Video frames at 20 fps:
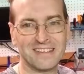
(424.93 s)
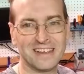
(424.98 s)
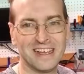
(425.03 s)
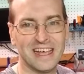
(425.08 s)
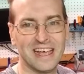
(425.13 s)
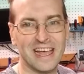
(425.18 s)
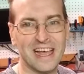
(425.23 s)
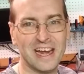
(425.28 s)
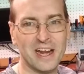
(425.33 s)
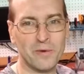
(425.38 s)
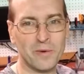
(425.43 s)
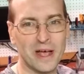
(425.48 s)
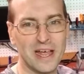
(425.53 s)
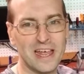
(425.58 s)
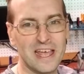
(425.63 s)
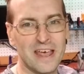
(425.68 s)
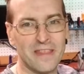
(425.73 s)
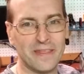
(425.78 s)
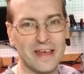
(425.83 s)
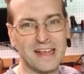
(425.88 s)

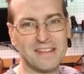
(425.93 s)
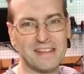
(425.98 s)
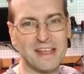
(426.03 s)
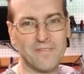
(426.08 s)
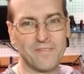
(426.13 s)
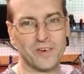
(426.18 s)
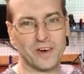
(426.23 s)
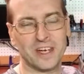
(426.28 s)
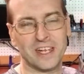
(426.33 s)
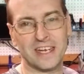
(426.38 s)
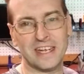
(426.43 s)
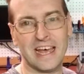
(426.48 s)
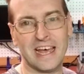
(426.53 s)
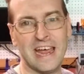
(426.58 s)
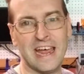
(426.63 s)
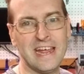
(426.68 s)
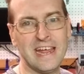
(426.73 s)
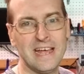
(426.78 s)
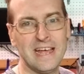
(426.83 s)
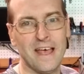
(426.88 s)
Anyway, that's it for
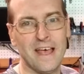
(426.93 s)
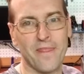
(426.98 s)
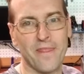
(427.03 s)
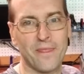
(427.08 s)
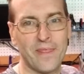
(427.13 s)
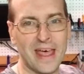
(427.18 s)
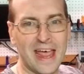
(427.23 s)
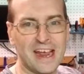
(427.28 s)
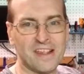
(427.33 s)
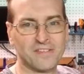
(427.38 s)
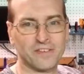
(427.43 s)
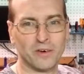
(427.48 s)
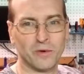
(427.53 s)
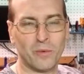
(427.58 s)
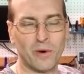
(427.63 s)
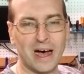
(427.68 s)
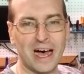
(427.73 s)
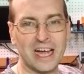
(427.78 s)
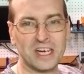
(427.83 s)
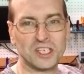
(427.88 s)
today. Thanks for
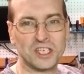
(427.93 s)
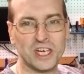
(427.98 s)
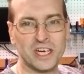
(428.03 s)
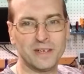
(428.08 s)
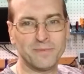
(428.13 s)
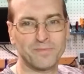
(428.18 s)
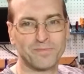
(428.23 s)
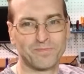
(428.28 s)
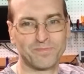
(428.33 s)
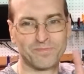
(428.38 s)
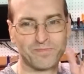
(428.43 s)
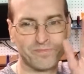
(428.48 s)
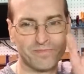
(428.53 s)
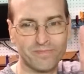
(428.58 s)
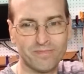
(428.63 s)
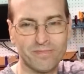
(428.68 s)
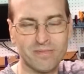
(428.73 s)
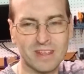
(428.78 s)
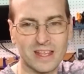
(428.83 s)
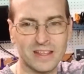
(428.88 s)
watching.
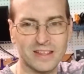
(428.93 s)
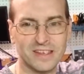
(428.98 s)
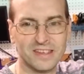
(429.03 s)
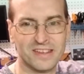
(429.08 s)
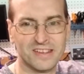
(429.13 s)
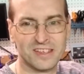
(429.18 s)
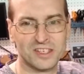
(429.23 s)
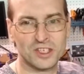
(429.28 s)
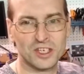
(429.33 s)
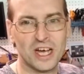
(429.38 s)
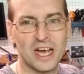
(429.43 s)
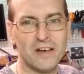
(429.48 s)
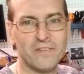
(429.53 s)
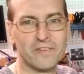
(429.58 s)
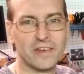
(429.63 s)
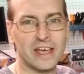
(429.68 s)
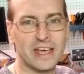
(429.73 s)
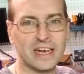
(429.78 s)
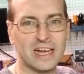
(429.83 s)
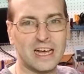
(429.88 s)
This is
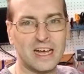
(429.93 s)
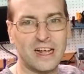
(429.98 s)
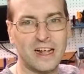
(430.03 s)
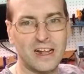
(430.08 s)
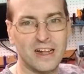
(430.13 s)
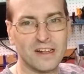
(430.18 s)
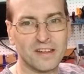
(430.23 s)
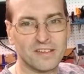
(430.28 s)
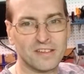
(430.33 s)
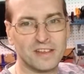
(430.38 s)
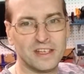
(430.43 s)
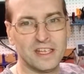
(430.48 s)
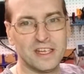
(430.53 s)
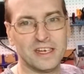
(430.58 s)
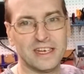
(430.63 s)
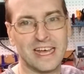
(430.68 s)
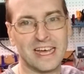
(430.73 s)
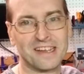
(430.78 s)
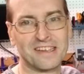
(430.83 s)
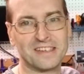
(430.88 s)
Jeff, and I'll see you
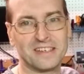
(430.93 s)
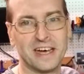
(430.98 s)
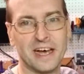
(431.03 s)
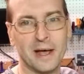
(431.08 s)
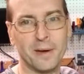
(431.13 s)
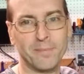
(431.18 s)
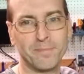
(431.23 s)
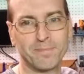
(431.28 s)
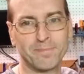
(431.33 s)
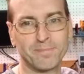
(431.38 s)
next time.